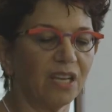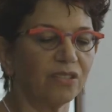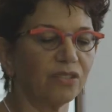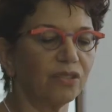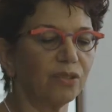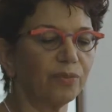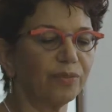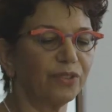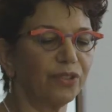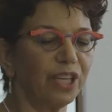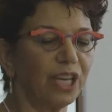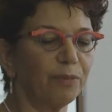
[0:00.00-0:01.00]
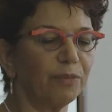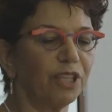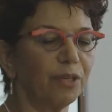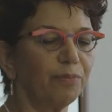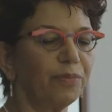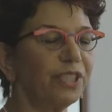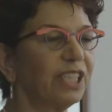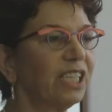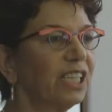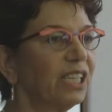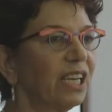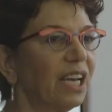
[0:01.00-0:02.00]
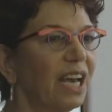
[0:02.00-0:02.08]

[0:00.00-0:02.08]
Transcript: So 3M company,